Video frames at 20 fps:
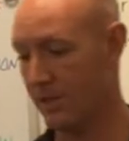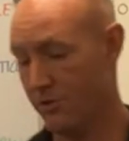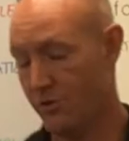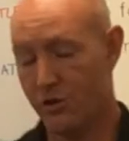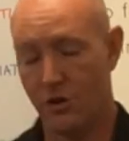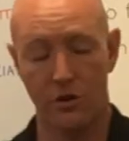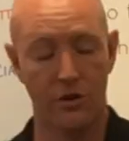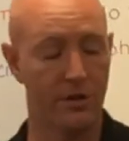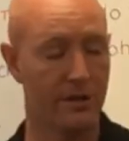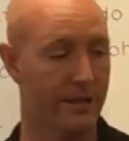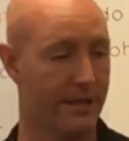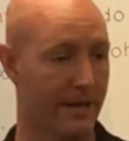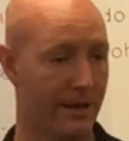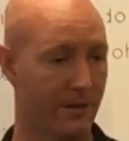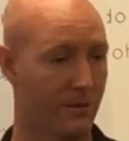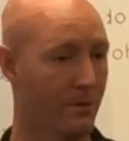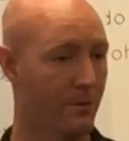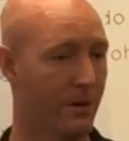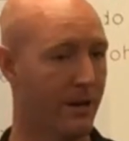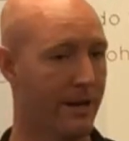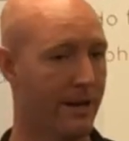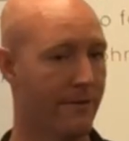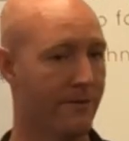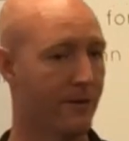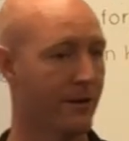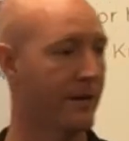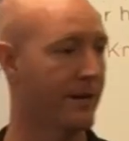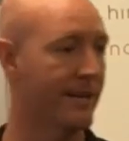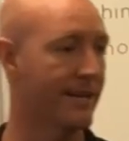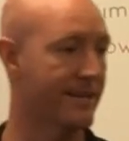journaling,
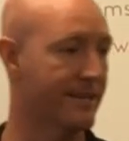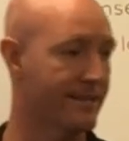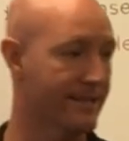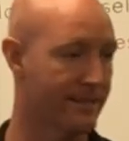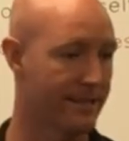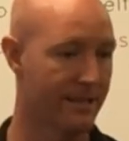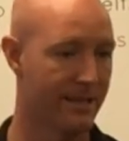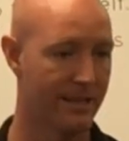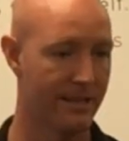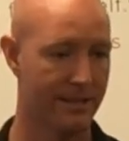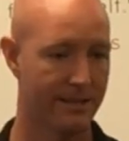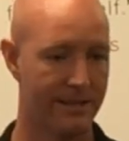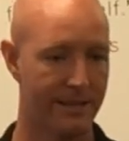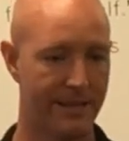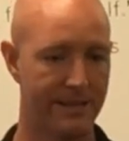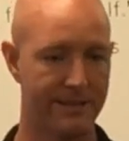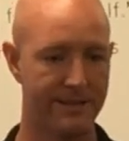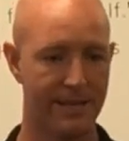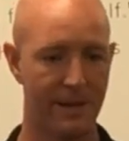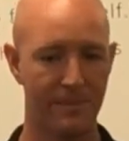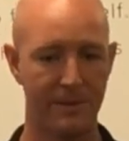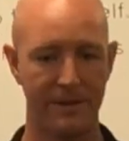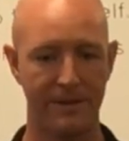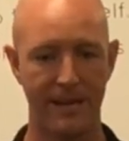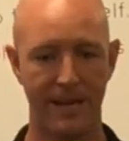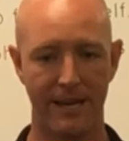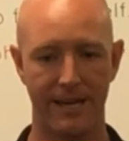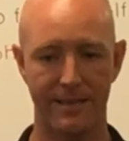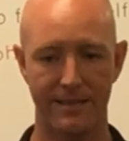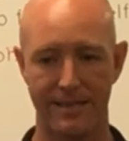whatever it is, get something
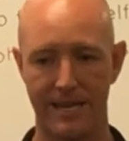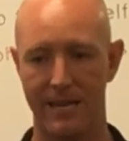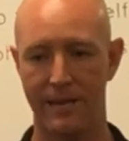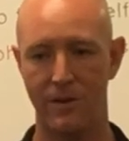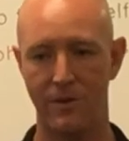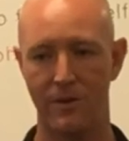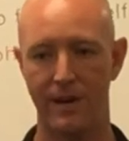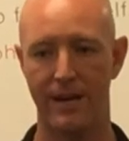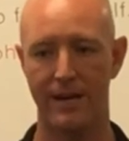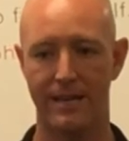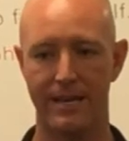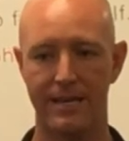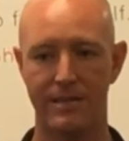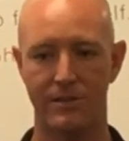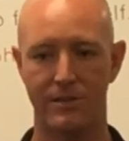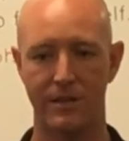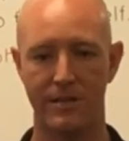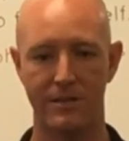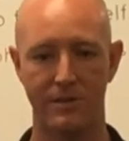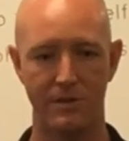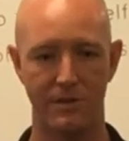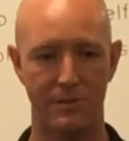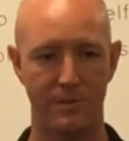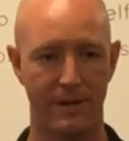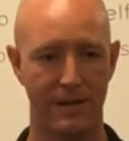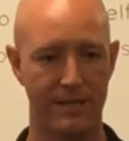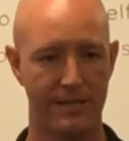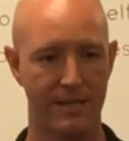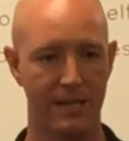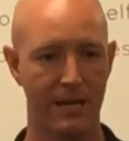that can take you out of that stress
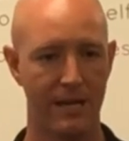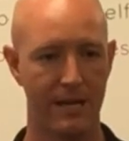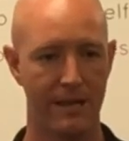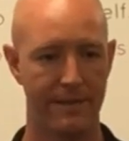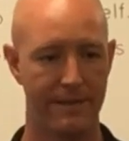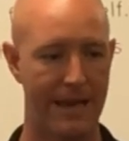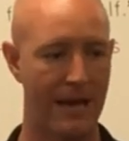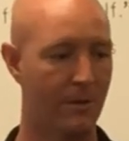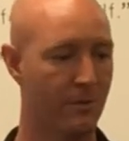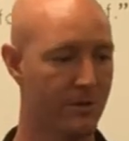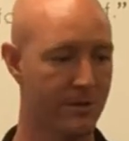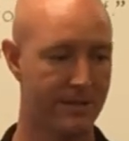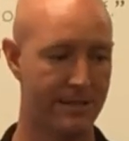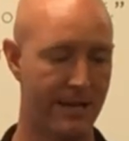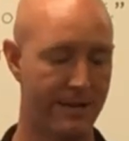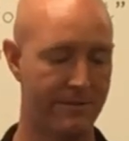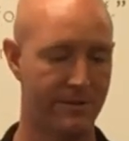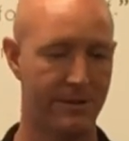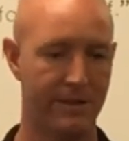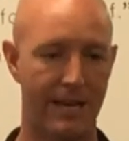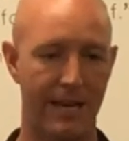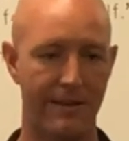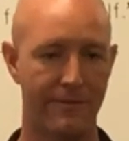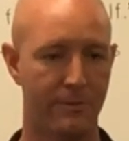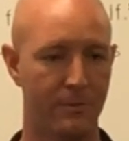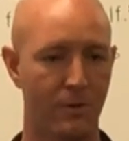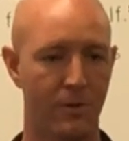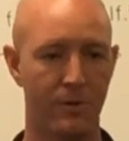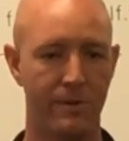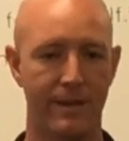response. That will save your life
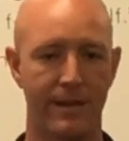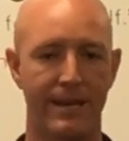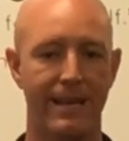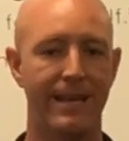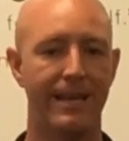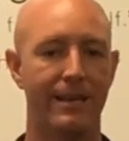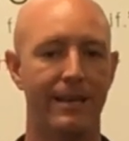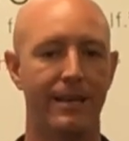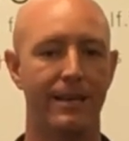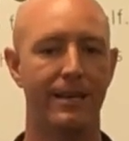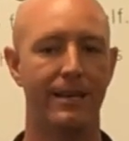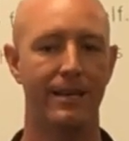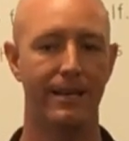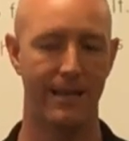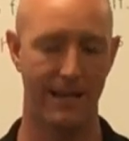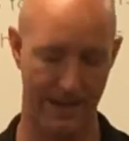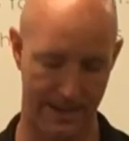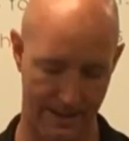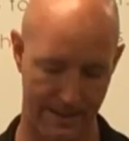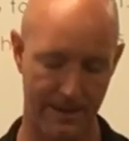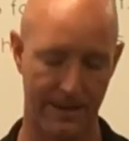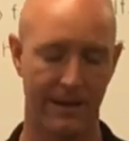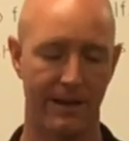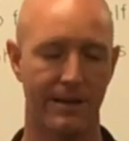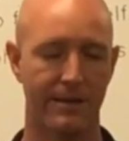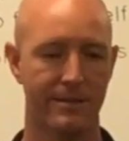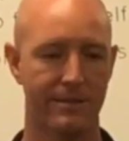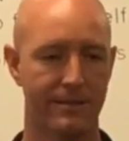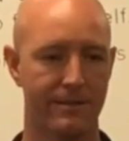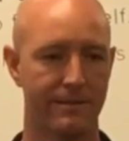more than anything
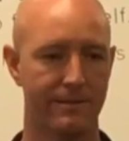else.